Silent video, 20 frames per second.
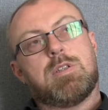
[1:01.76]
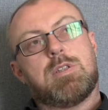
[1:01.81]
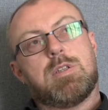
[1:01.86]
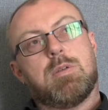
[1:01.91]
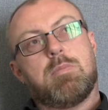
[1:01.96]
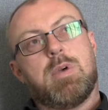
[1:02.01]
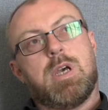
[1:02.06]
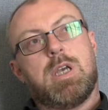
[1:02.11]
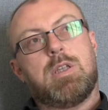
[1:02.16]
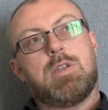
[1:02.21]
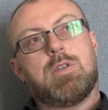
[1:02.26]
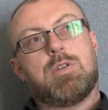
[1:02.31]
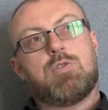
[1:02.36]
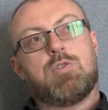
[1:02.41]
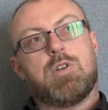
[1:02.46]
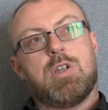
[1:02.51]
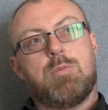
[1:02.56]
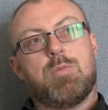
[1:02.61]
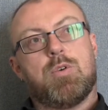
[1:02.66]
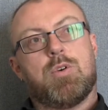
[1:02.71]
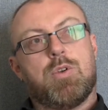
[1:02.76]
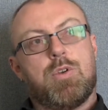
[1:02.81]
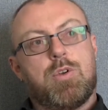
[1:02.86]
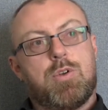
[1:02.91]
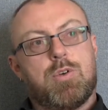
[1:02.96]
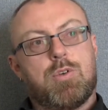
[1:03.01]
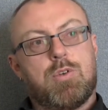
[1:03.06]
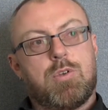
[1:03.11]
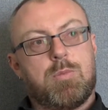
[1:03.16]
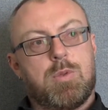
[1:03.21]
as the mainstream or
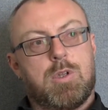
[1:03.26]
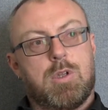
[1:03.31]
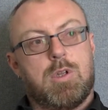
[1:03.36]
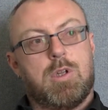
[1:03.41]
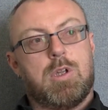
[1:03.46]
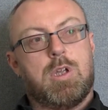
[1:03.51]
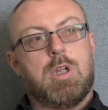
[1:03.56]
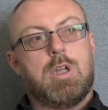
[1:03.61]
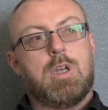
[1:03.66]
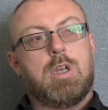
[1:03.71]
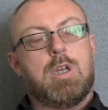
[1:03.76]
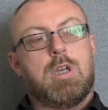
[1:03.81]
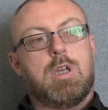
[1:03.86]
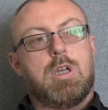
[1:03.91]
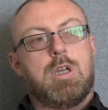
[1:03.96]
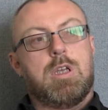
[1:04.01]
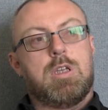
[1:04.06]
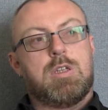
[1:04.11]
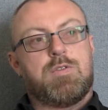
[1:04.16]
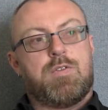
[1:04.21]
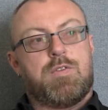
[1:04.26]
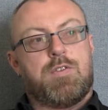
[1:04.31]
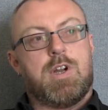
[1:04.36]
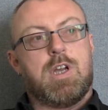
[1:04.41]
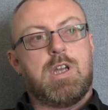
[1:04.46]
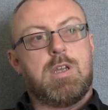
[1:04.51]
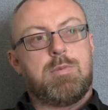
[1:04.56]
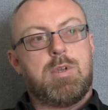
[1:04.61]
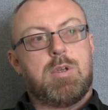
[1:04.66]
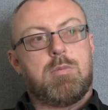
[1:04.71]
normal is
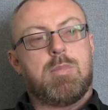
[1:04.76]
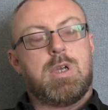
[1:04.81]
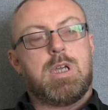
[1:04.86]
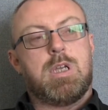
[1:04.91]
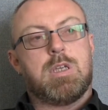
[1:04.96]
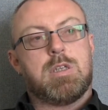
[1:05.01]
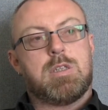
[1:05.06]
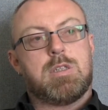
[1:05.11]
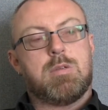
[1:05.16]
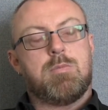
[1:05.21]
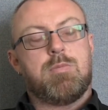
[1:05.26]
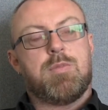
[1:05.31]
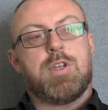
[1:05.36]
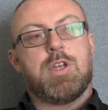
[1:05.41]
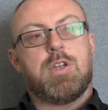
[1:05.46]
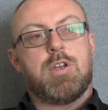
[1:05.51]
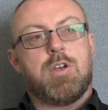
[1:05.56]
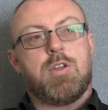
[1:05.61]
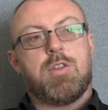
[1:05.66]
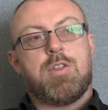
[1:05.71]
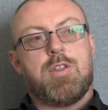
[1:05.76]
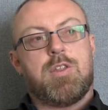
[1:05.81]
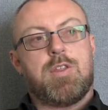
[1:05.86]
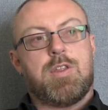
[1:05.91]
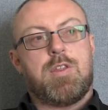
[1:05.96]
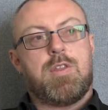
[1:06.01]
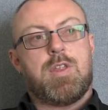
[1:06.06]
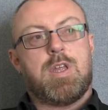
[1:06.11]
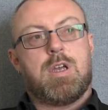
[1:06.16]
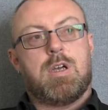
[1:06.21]
framing me as something other
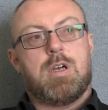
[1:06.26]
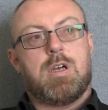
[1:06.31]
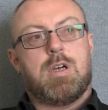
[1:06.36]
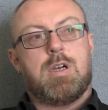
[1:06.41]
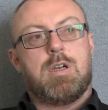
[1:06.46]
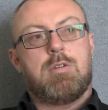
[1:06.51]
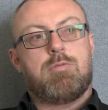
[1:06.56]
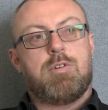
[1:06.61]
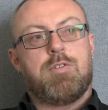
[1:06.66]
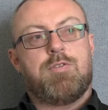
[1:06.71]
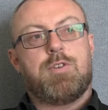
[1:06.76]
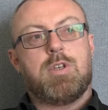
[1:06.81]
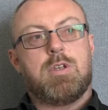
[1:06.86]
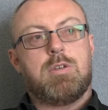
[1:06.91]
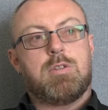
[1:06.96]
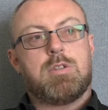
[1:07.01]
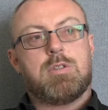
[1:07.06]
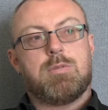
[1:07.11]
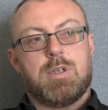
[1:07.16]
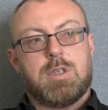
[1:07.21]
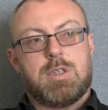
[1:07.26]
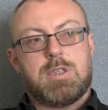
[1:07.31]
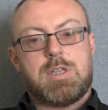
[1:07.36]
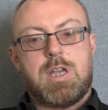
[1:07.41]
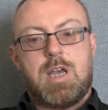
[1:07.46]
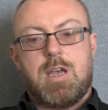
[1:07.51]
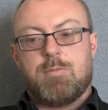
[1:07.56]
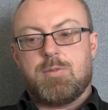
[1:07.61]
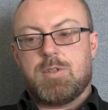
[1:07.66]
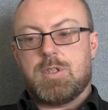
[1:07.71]
than that. I refuse to
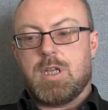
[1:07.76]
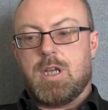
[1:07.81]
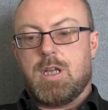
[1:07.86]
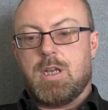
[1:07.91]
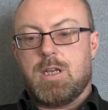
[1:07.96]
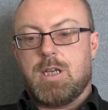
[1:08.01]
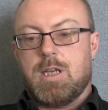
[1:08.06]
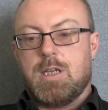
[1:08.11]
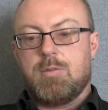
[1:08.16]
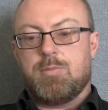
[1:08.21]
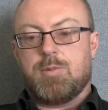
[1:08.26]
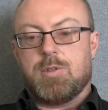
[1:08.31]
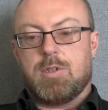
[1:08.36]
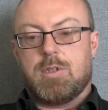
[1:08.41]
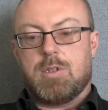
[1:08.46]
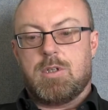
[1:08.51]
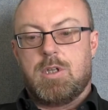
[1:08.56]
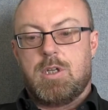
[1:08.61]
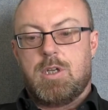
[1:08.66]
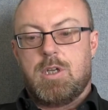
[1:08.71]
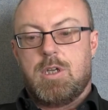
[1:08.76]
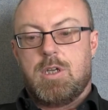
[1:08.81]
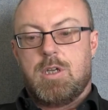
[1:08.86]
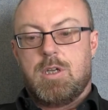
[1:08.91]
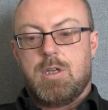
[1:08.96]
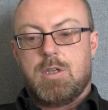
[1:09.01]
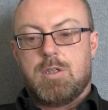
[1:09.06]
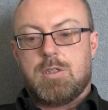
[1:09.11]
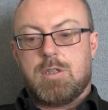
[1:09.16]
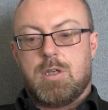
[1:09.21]
accept that label.
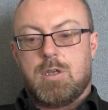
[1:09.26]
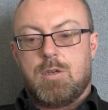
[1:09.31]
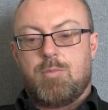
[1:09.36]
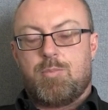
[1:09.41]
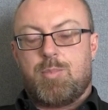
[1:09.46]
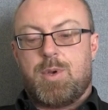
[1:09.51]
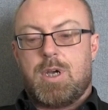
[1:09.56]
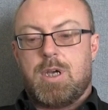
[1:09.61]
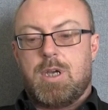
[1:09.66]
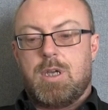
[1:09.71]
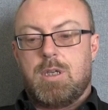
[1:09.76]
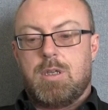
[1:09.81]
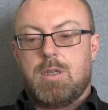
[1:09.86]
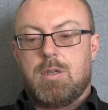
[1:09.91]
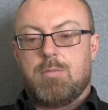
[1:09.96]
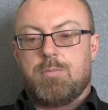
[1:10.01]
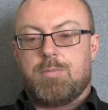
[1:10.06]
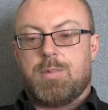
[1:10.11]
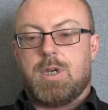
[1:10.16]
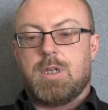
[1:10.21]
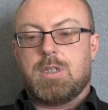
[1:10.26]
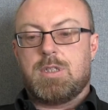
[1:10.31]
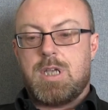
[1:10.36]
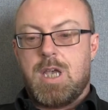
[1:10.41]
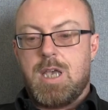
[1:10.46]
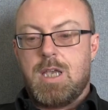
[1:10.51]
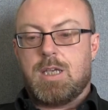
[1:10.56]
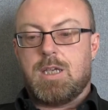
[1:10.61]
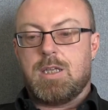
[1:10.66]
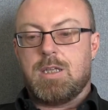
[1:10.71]
So by, by
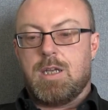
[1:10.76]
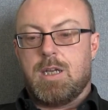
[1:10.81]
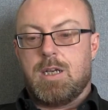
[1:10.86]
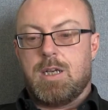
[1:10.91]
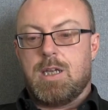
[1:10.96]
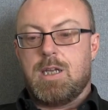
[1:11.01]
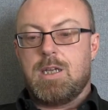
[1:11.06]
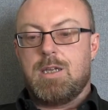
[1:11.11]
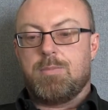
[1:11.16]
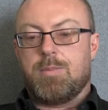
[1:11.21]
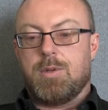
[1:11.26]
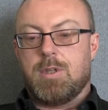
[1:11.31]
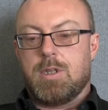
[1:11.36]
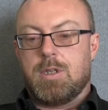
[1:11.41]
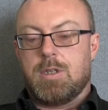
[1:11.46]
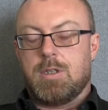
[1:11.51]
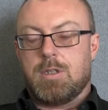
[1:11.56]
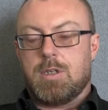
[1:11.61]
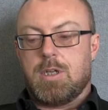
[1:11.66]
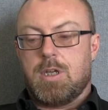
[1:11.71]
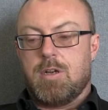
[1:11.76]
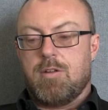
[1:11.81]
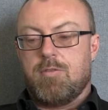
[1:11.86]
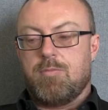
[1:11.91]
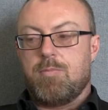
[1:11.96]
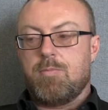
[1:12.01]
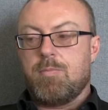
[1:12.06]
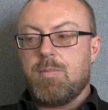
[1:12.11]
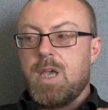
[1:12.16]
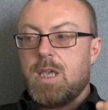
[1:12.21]
taking that label and kind
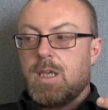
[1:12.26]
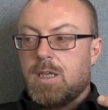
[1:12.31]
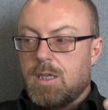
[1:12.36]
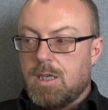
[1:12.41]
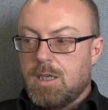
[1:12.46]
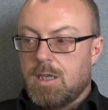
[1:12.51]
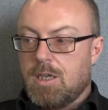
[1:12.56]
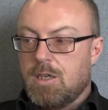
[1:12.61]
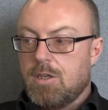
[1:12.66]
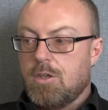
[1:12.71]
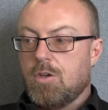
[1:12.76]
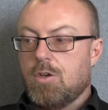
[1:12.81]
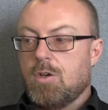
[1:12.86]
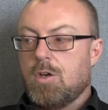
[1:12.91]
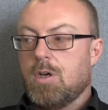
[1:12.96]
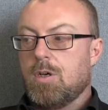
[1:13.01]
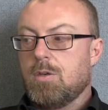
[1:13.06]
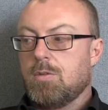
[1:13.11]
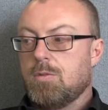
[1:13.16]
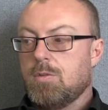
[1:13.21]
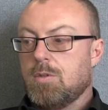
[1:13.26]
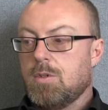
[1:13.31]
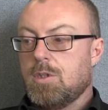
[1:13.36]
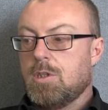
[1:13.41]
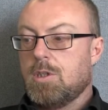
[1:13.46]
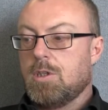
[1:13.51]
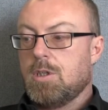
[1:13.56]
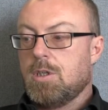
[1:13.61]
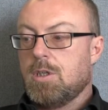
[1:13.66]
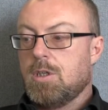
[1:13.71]
of making it your
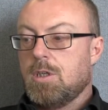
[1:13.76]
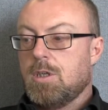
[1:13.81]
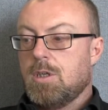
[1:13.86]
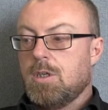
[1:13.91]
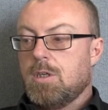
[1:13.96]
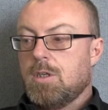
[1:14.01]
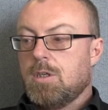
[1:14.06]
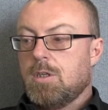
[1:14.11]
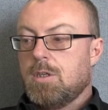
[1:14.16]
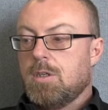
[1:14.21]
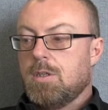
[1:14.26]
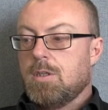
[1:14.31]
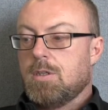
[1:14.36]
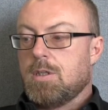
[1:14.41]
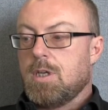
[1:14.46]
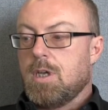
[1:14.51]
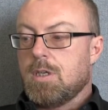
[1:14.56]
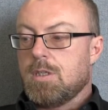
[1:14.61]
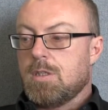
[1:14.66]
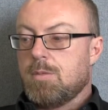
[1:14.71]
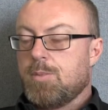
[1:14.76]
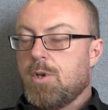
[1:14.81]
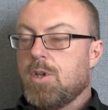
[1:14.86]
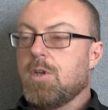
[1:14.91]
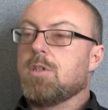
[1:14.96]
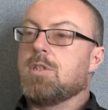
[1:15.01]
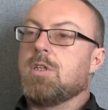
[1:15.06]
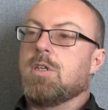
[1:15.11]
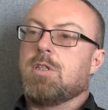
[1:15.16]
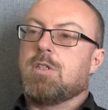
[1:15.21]
own, that's the
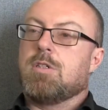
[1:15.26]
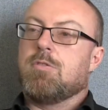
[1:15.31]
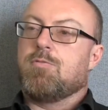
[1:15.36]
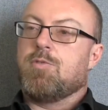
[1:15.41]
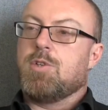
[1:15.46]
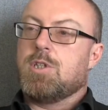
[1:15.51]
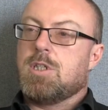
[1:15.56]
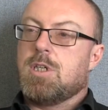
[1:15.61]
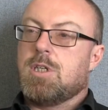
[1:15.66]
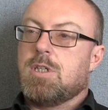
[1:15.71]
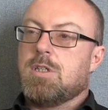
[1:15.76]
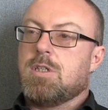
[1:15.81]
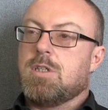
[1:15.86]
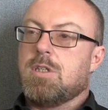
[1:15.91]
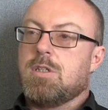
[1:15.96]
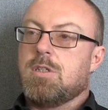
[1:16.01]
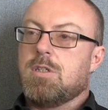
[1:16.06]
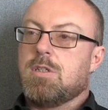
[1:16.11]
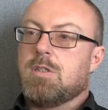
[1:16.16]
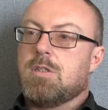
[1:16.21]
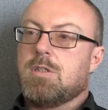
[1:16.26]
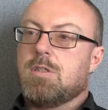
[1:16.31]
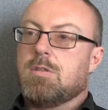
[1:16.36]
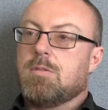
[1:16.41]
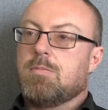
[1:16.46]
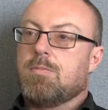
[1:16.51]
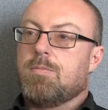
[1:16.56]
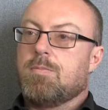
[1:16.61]
politics of resistance.